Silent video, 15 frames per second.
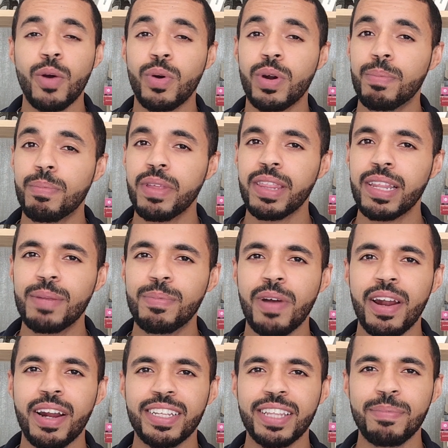Our monthly
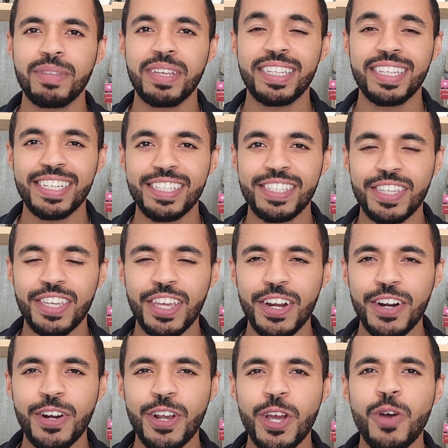product update is
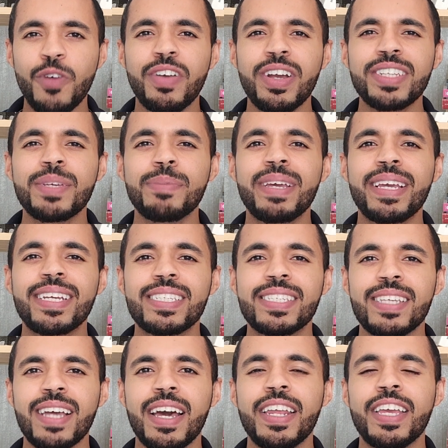here. We've got some
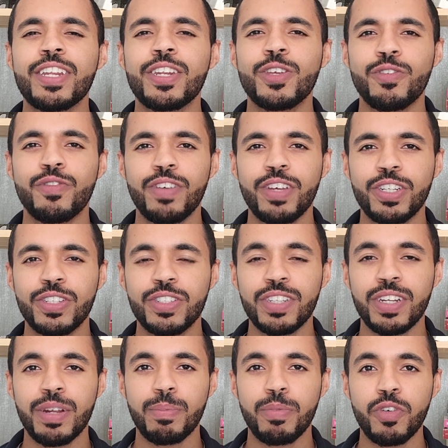exciting new
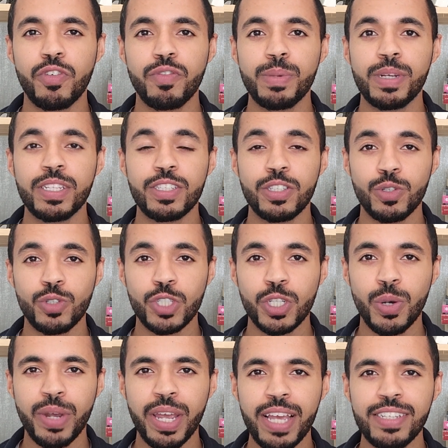features and improvements to
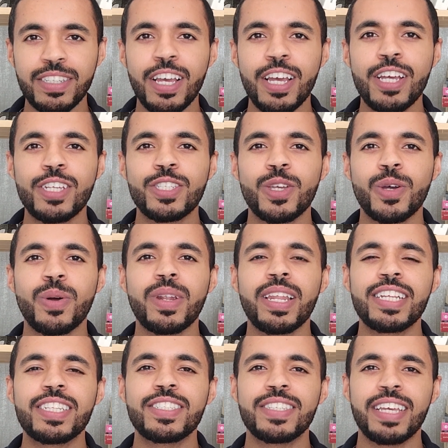showcase, so
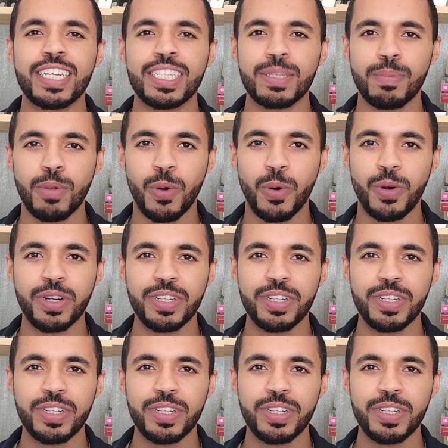let's explore